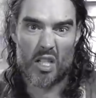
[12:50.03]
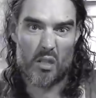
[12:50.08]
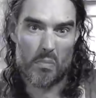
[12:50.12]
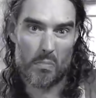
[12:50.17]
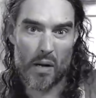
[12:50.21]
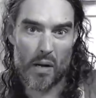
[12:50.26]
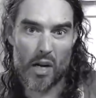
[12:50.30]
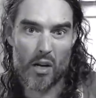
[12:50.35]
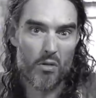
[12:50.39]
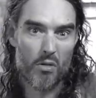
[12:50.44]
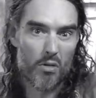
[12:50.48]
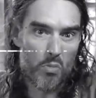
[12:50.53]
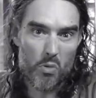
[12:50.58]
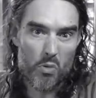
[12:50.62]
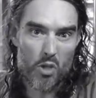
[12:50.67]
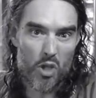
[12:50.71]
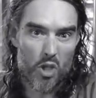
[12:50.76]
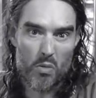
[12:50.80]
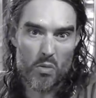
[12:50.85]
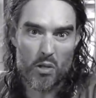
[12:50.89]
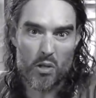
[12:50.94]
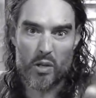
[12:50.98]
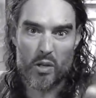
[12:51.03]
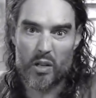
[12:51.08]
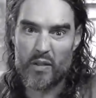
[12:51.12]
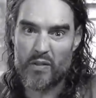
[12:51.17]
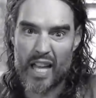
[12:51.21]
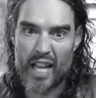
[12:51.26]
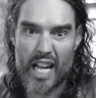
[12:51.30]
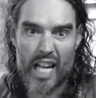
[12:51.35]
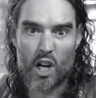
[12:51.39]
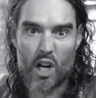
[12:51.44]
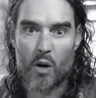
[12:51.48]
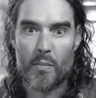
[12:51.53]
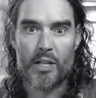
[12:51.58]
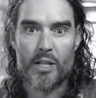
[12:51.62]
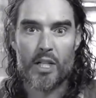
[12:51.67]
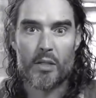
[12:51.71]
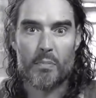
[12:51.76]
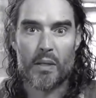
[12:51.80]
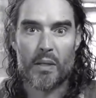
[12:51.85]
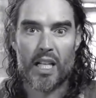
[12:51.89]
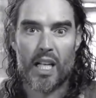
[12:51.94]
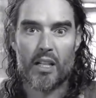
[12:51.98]
like that claim and use it
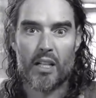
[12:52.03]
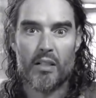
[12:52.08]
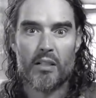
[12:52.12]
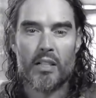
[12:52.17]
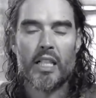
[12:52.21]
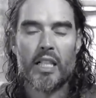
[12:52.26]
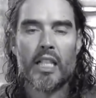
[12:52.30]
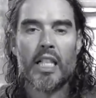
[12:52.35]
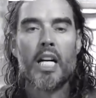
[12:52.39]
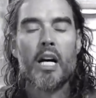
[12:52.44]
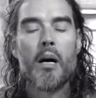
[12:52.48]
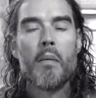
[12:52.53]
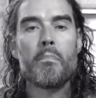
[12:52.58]
as evidence.